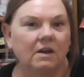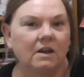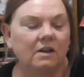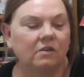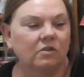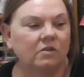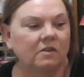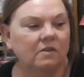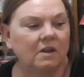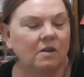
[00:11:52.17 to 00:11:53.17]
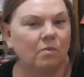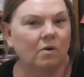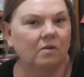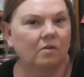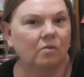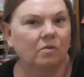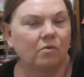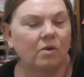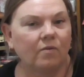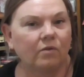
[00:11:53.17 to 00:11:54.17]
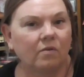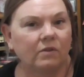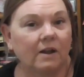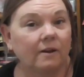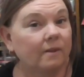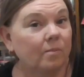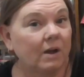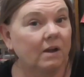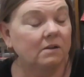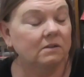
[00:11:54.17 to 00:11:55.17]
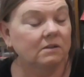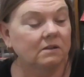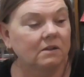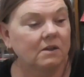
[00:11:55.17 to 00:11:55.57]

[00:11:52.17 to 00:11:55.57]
and just to see what sort of crafts I've done in the past.